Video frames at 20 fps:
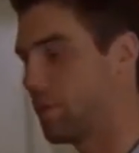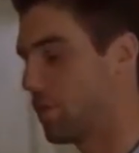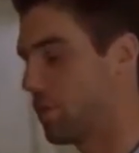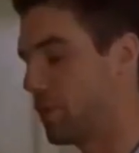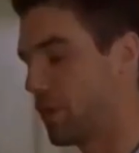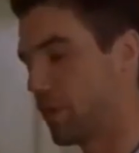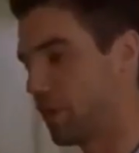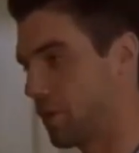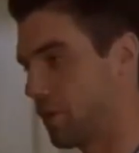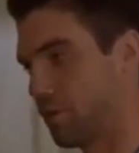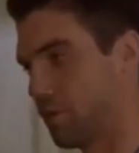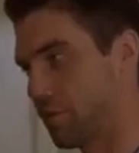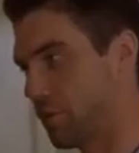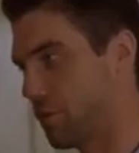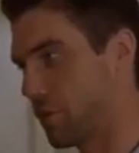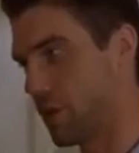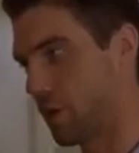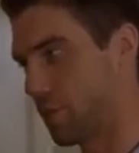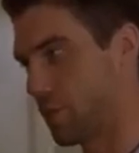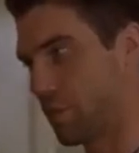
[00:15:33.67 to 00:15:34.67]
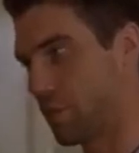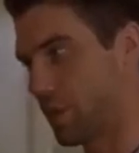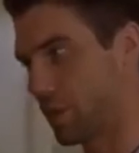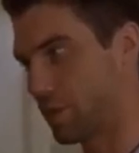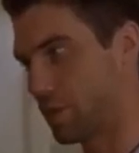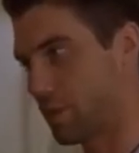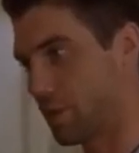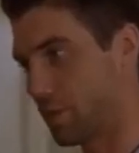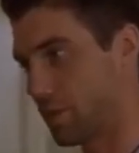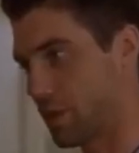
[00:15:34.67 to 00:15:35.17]
I'm not mad at you for what
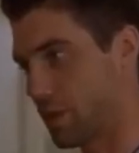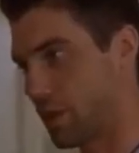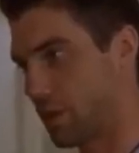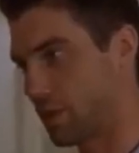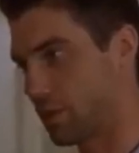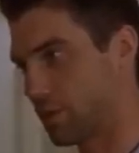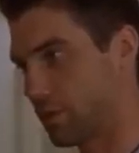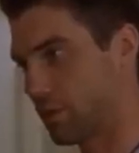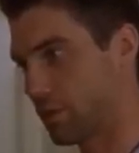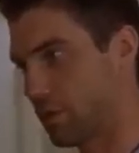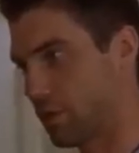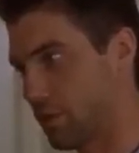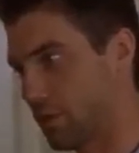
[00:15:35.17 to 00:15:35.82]
happened back there, okay?